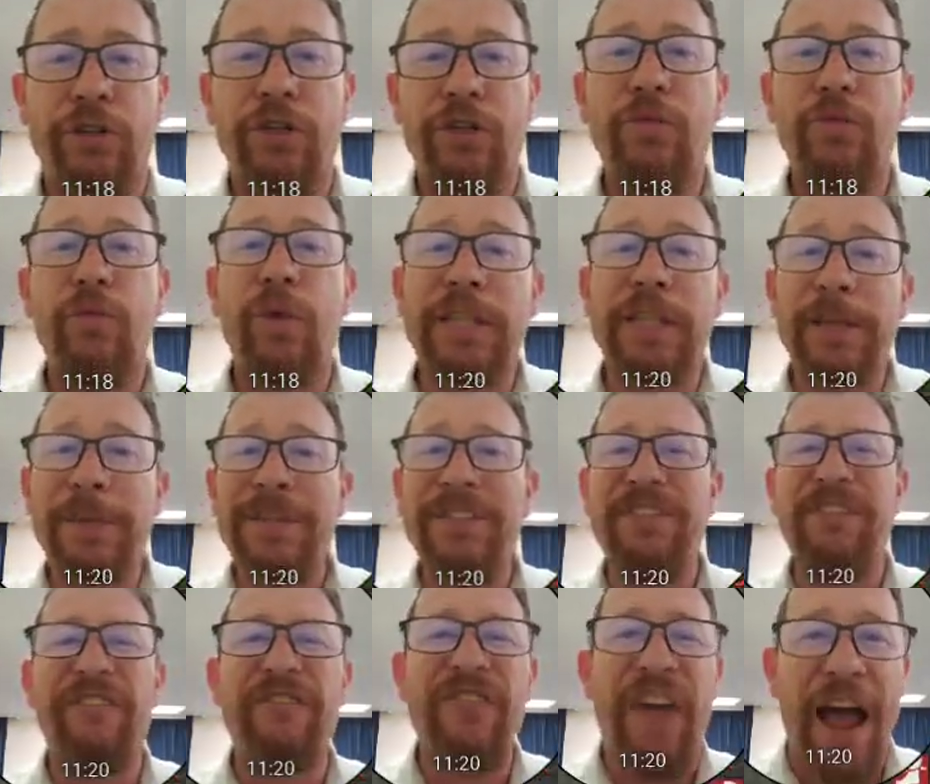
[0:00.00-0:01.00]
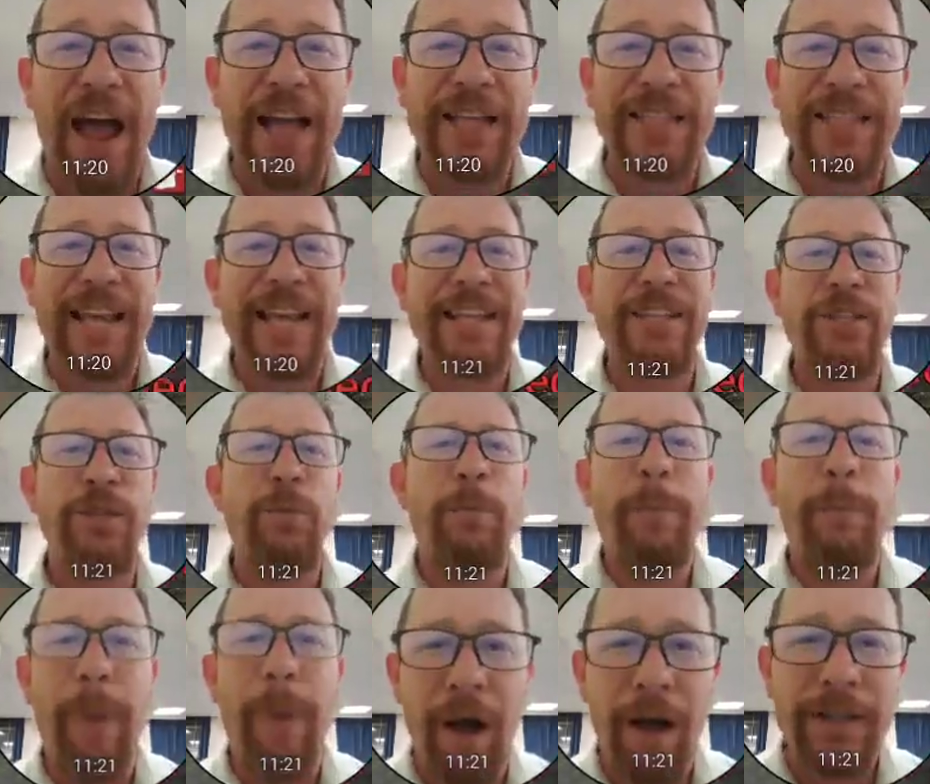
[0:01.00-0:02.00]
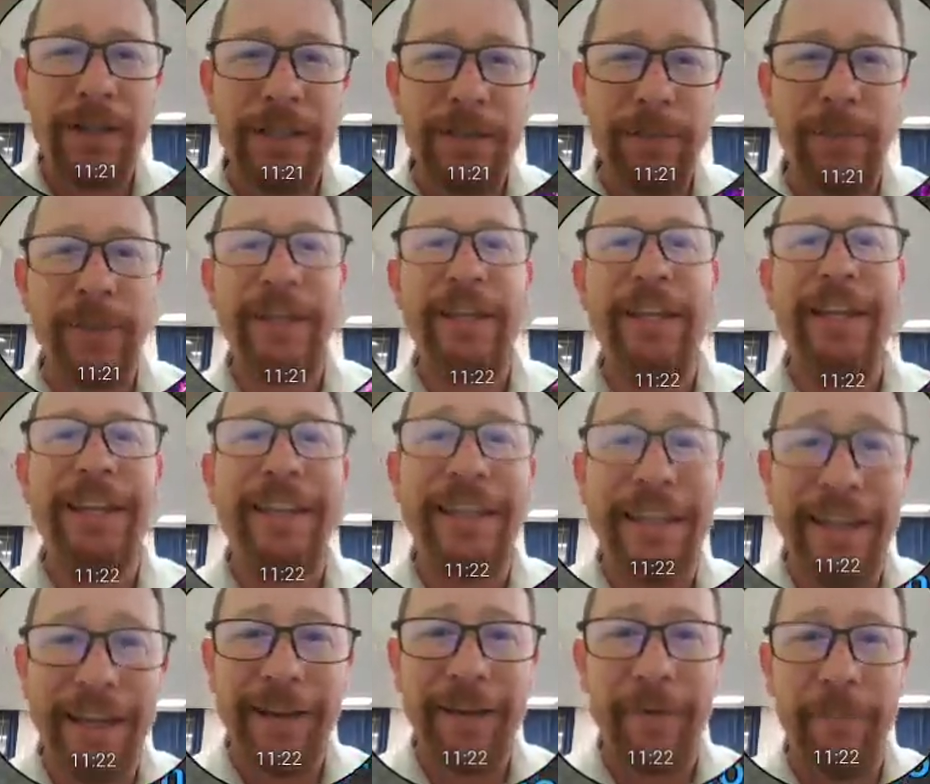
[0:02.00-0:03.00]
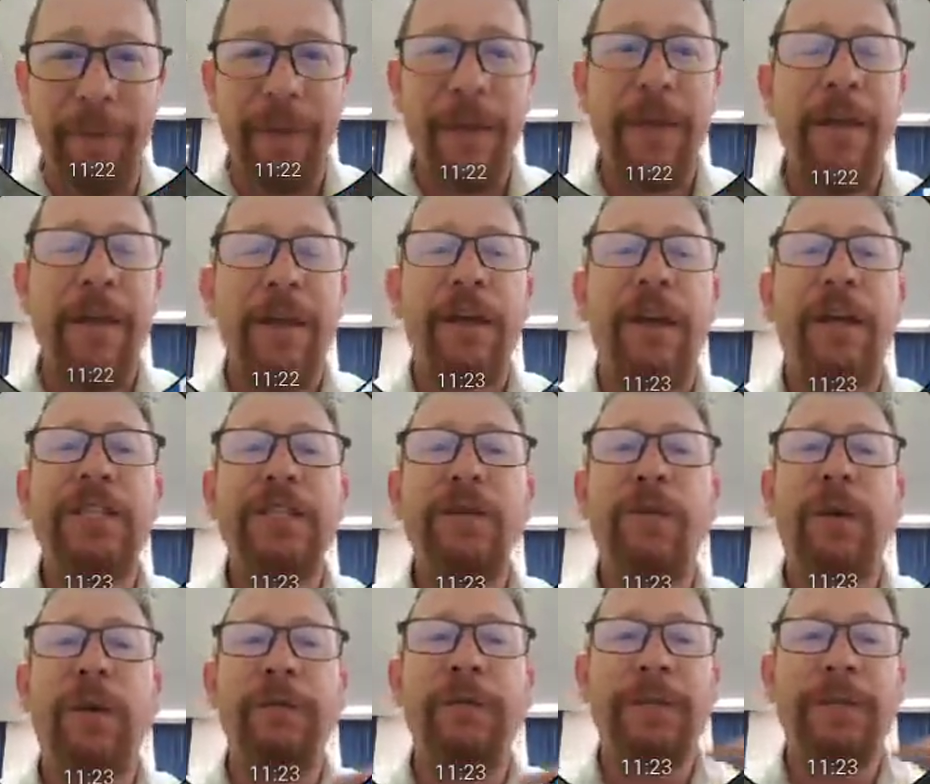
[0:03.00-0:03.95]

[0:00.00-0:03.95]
You want him as fast as you possibly can get him, because you want him to